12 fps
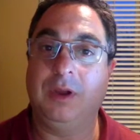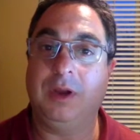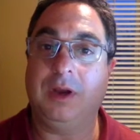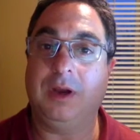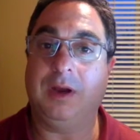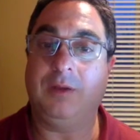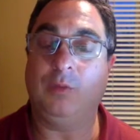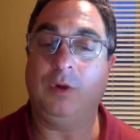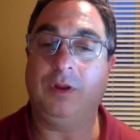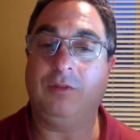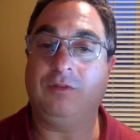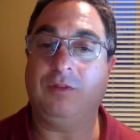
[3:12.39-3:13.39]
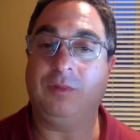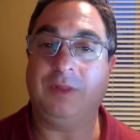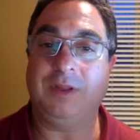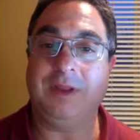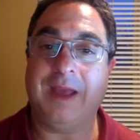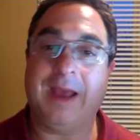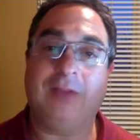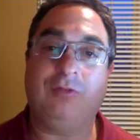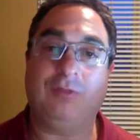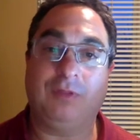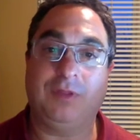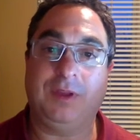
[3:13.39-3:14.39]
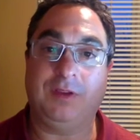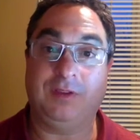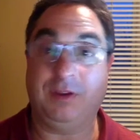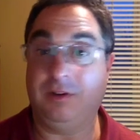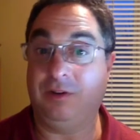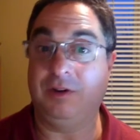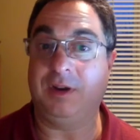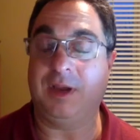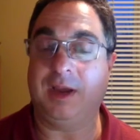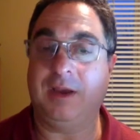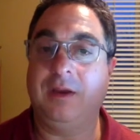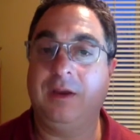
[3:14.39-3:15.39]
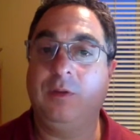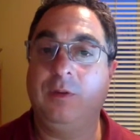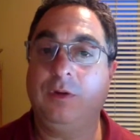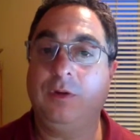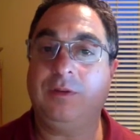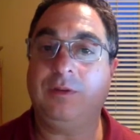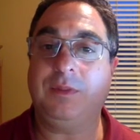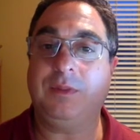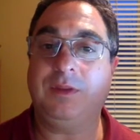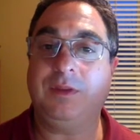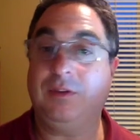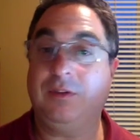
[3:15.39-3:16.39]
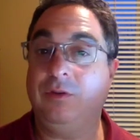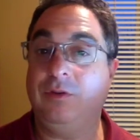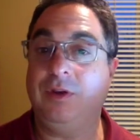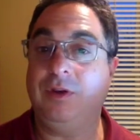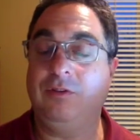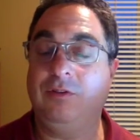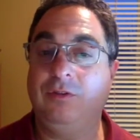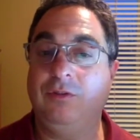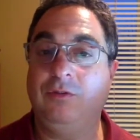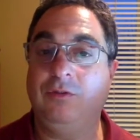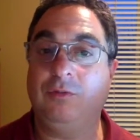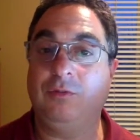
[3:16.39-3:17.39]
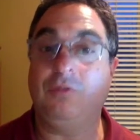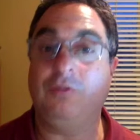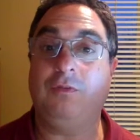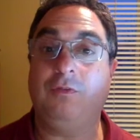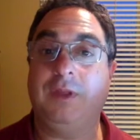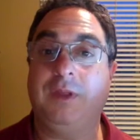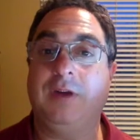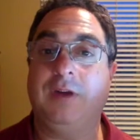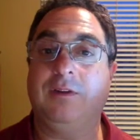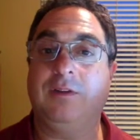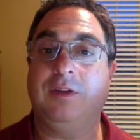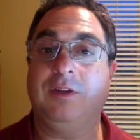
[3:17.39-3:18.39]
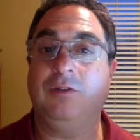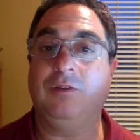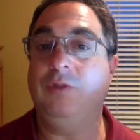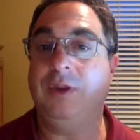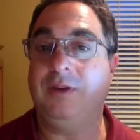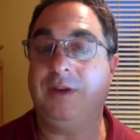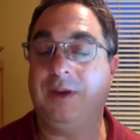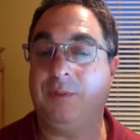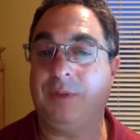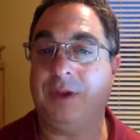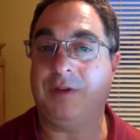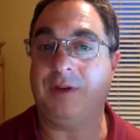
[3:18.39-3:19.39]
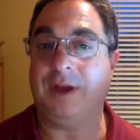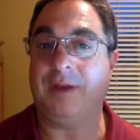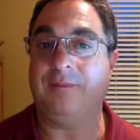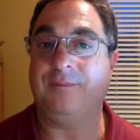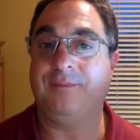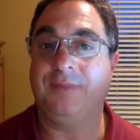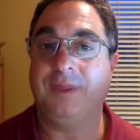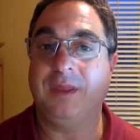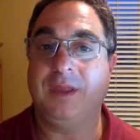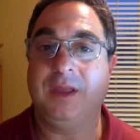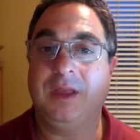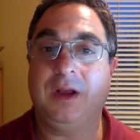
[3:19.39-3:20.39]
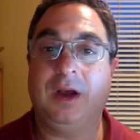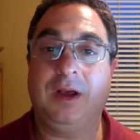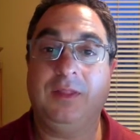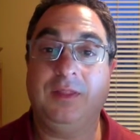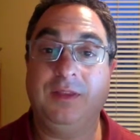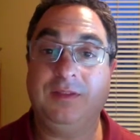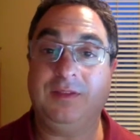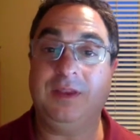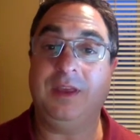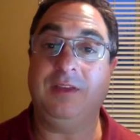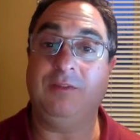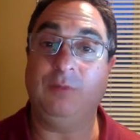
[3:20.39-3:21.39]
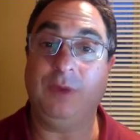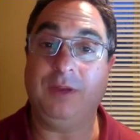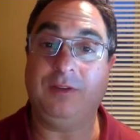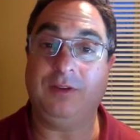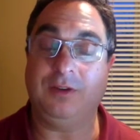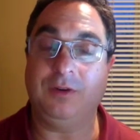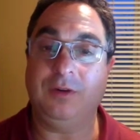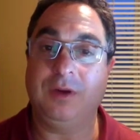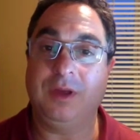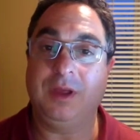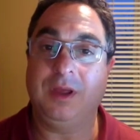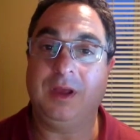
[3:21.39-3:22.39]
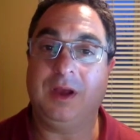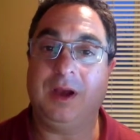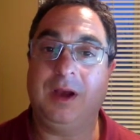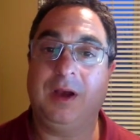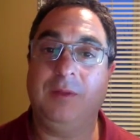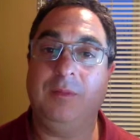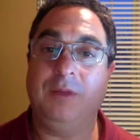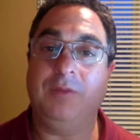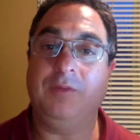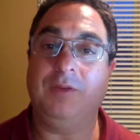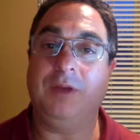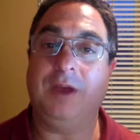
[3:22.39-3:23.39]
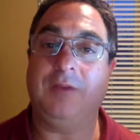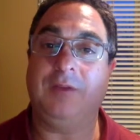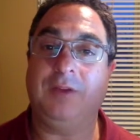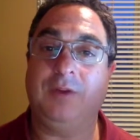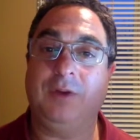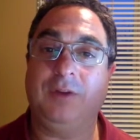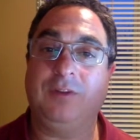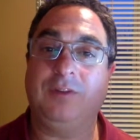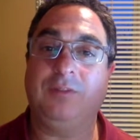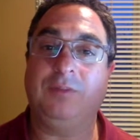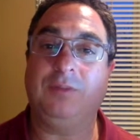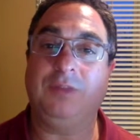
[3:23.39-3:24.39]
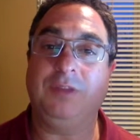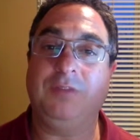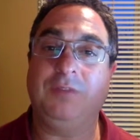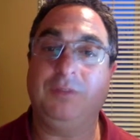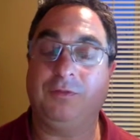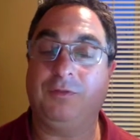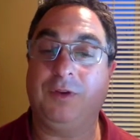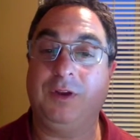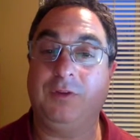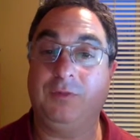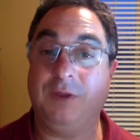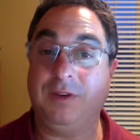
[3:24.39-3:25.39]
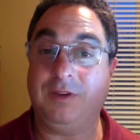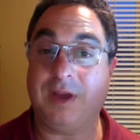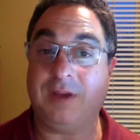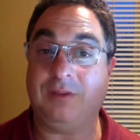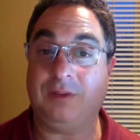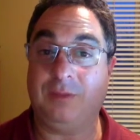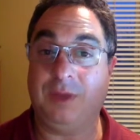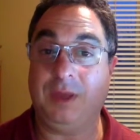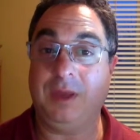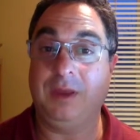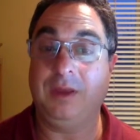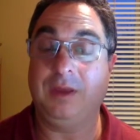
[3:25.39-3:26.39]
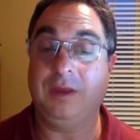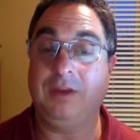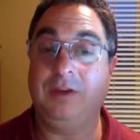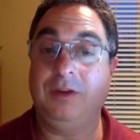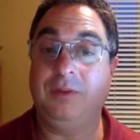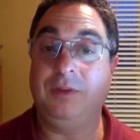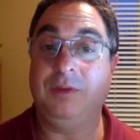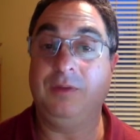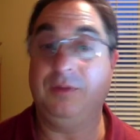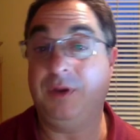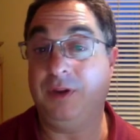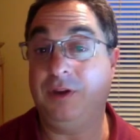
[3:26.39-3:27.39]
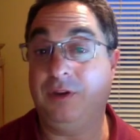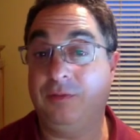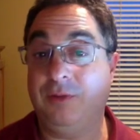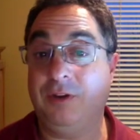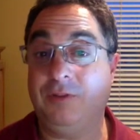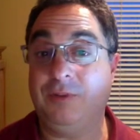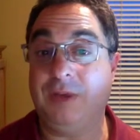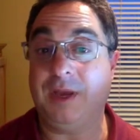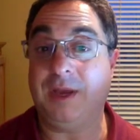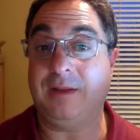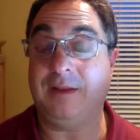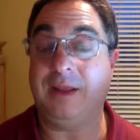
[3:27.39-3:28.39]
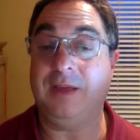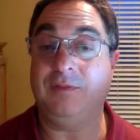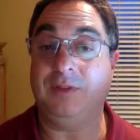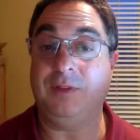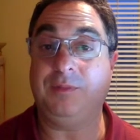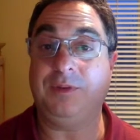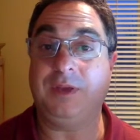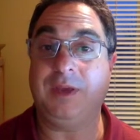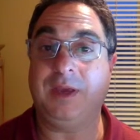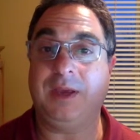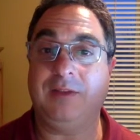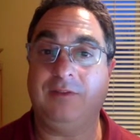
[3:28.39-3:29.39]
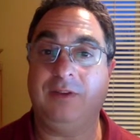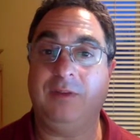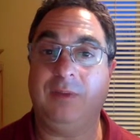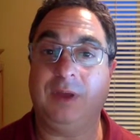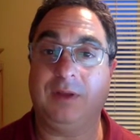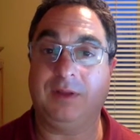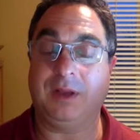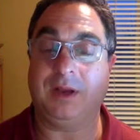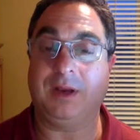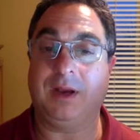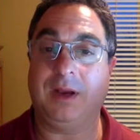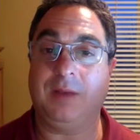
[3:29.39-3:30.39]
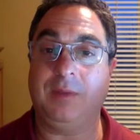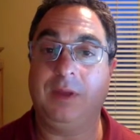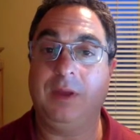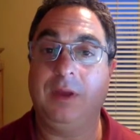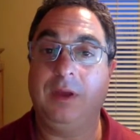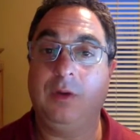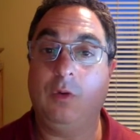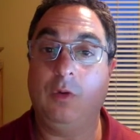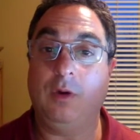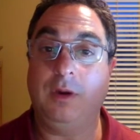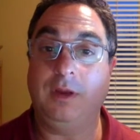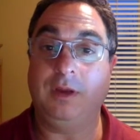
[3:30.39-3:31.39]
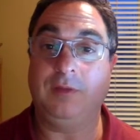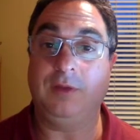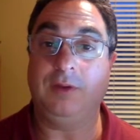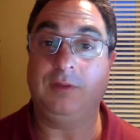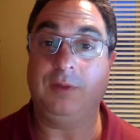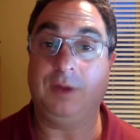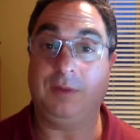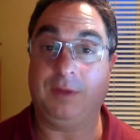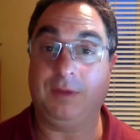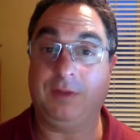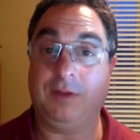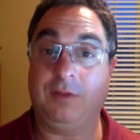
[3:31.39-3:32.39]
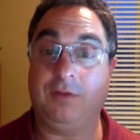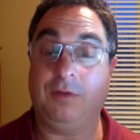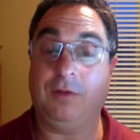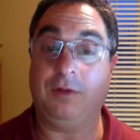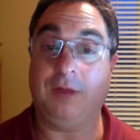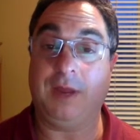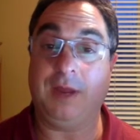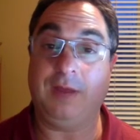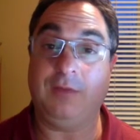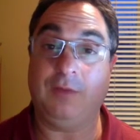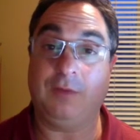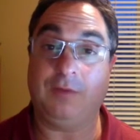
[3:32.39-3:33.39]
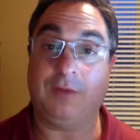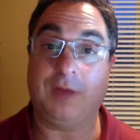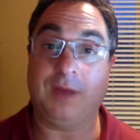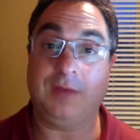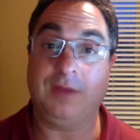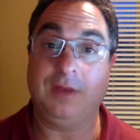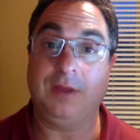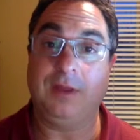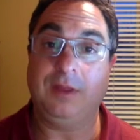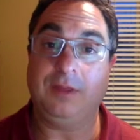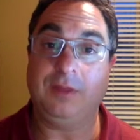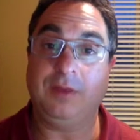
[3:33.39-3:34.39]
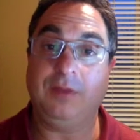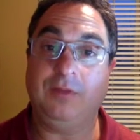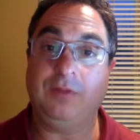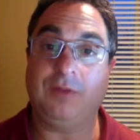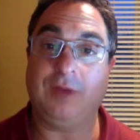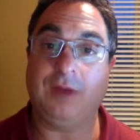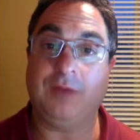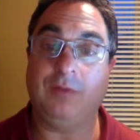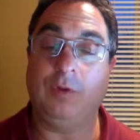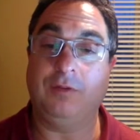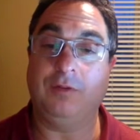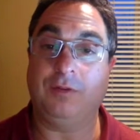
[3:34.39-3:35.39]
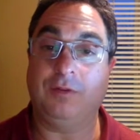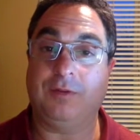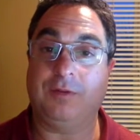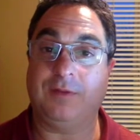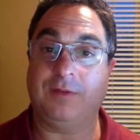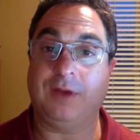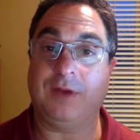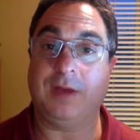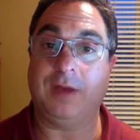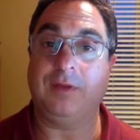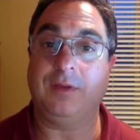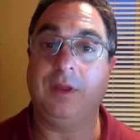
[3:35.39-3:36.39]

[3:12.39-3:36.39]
What are some of the natural things that you're good at? What are some of the things that you can do to improve on the areas that you need to get better at? This is week 2. If you have any questions, please feel free to reach out to me. You can reach me at davelipsky@gmail.com, or you can reach me on my cell phone at 845-325-1055.